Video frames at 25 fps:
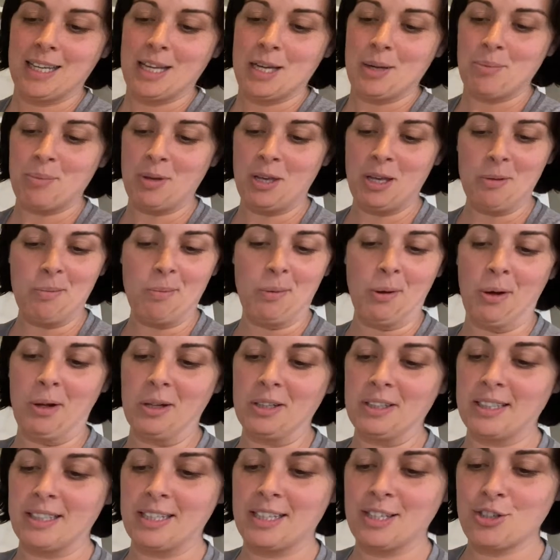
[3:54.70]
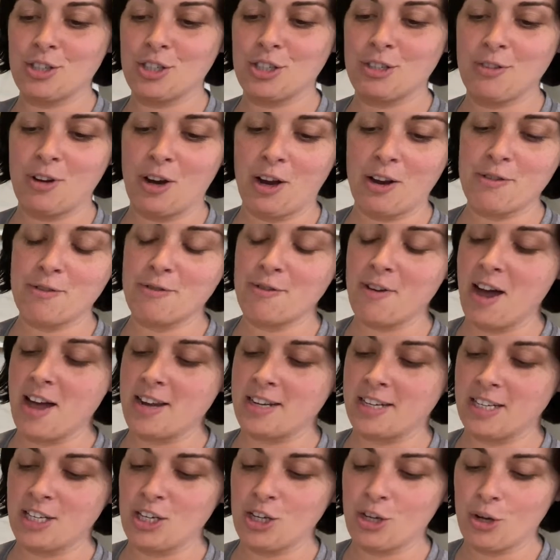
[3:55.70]
people. And it's just very fun.
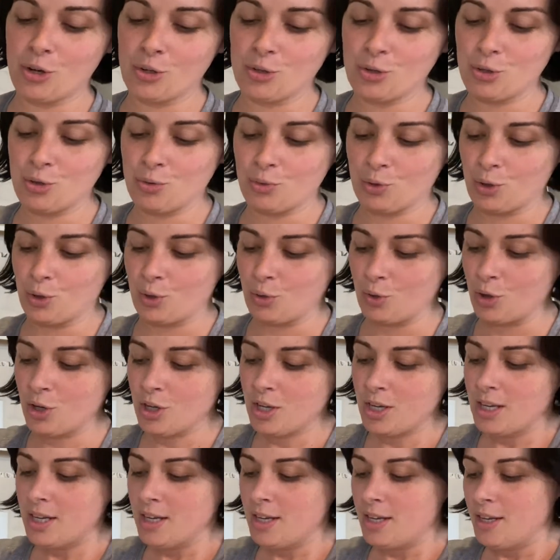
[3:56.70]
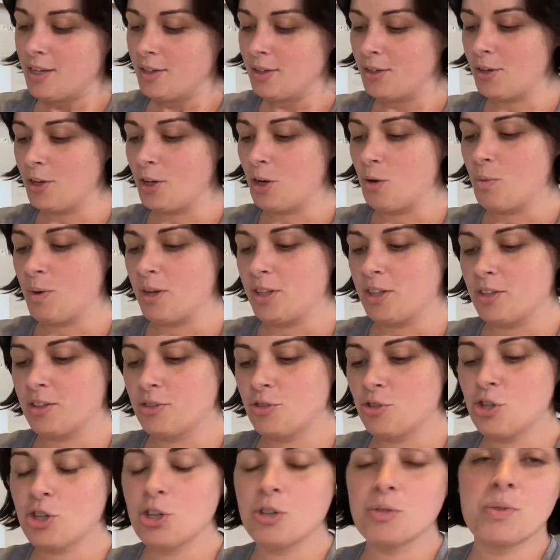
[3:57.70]
And he goes through, what the
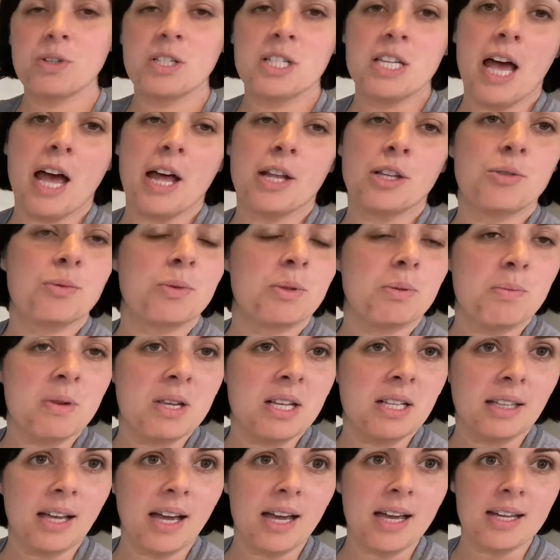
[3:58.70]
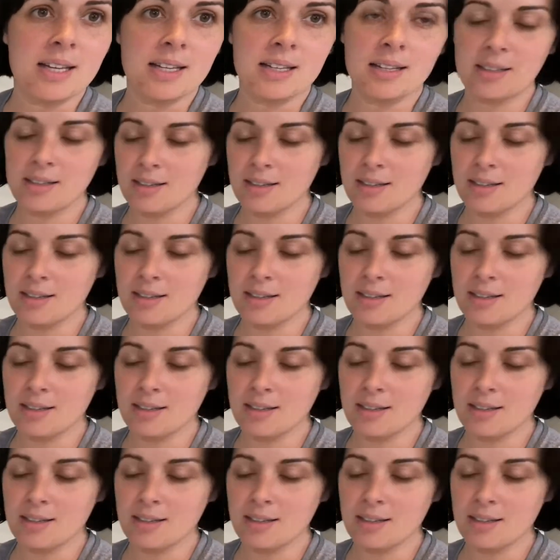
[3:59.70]
children's heads would be like.